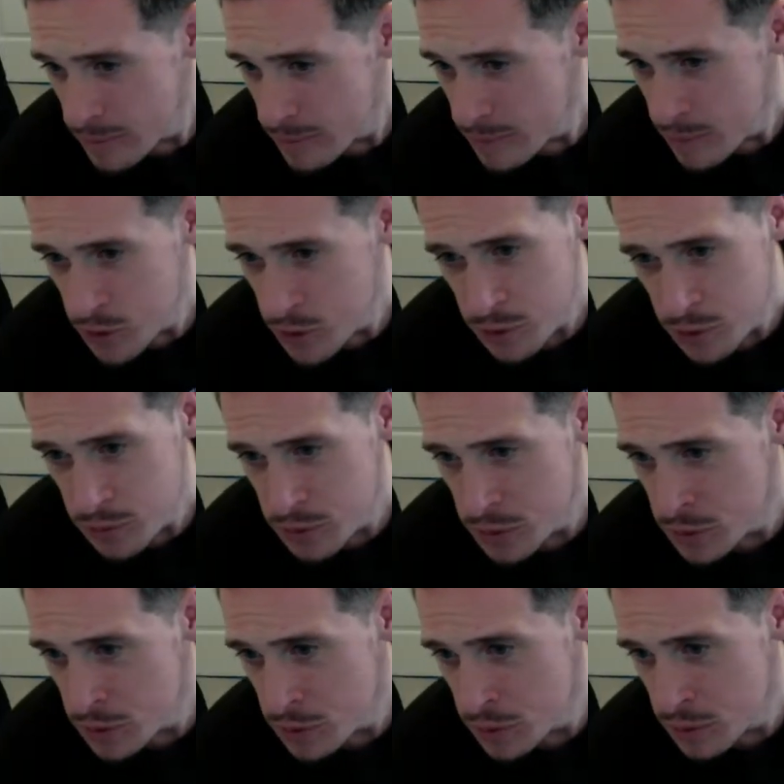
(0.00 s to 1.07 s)
Bishop
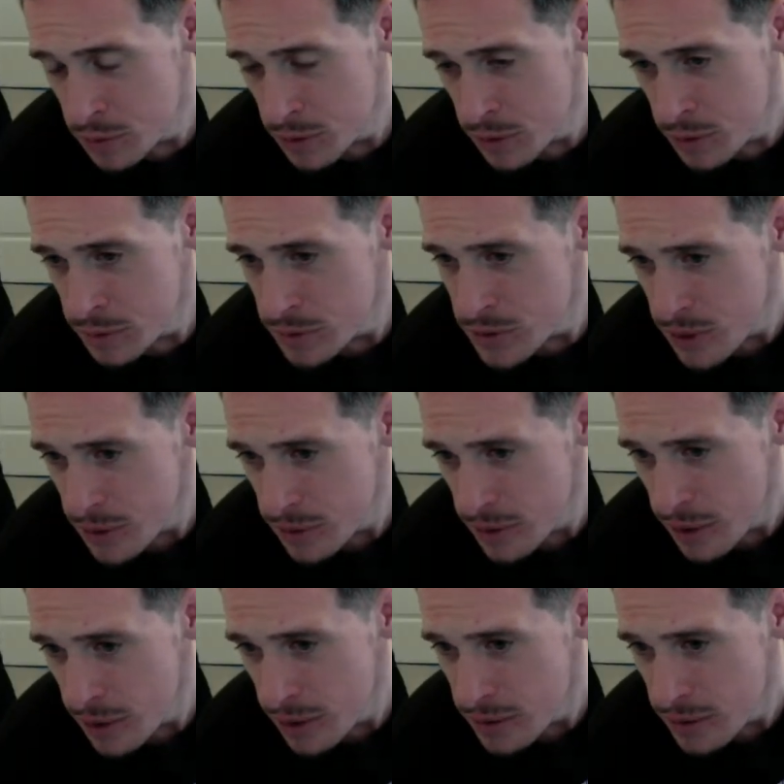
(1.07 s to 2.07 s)
2. No, it's not that.